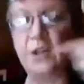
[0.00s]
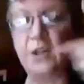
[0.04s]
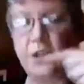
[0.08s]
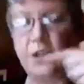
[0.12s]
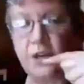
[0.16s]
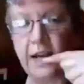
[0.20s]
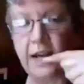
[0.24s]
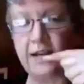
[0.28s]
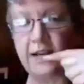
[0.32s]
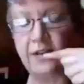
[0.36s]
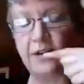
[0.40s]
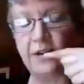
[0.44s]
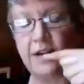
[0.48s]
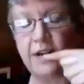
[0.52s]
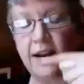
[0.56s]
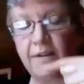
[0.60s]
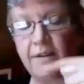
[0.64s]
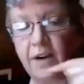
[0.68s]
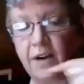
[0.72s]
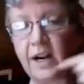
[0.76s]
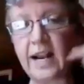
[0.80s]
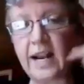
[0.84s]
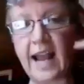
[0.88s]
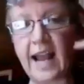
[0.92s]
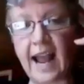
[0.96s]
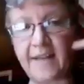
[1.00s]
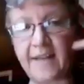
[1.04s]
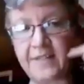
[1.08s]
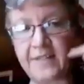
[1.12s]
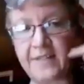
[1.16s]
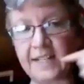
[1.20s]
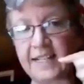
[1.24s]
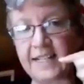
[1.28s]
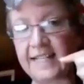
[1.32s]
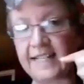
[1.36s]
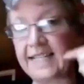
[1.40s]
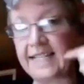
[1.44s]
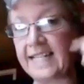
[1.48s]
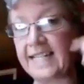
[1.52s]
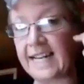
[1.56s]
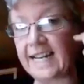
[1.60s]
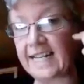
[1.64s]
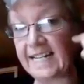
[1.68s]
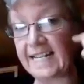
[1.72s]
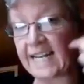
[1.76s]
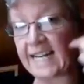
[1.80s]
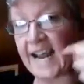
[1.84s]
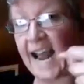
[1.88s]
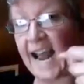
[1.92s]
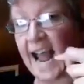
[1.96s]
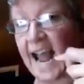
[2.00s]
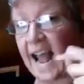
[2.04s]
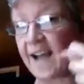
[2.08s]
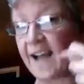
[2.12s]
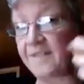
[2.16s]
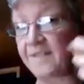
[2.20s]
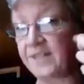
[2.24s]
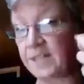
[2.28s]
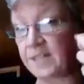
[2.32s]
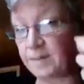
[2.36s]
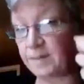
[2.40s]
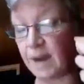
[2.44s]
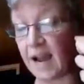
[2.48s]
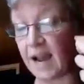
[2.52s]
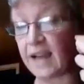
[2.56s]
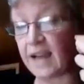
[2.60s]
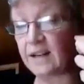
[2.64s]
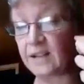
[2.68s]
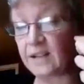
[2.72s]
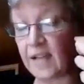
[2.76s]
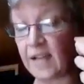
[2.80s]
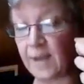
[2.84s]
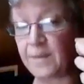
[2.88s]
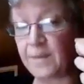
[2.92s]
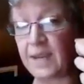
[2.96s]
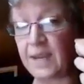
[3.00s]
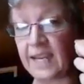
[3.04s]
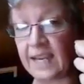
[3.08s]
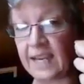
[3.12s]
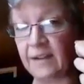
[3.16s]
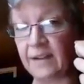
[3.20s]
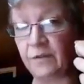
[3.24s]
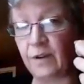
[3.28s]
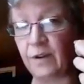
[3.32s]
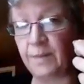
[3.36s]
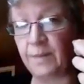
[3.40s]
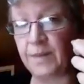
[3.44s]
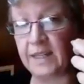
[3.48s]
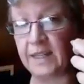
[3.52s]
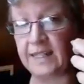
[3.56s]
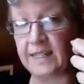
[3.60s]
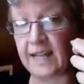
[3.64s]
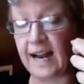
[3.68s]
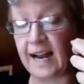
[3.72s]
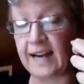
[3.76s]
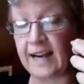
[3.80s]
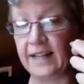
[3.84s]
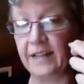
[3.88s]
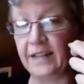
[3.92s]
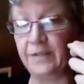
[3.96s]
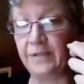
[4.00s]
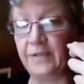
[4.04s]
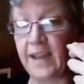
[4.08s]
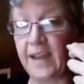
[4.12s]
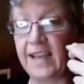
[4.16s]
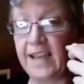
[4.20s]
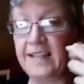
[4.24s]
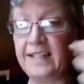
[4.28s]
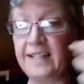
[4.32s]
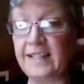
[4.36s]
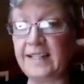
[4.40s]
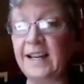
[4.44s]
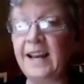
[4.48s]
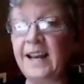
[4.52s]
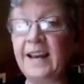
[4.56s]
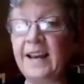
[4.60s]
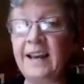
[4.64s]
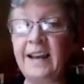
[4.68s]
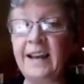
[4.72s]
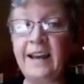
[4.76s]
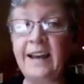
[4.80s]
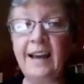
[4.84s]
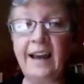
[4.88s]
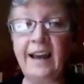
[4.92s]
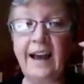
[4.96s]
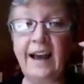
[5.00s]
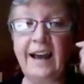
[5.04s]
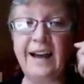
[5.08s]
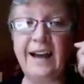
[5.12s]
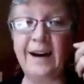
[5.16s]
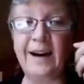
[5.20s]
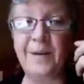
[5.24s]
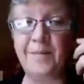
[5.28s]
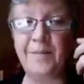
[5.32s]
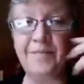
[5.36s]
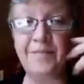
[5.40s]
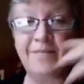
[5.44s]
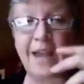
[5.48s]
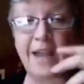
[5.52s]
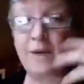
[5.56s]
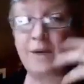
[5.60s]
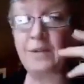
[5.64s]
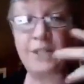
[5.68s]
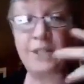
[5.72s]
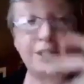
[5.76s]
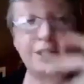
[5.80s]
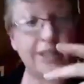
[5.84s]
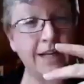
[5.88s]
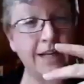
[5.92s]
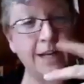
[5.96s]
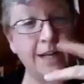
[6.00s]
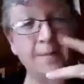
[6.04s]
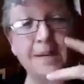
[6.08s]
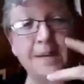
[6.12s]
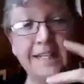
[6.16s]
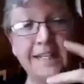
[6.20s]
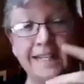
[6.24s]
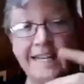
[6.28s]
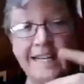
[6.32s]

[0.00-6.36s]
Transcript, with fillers: So you guys are never going to have to stitch a half smile coming in from the side of the face. Um, that was just going to be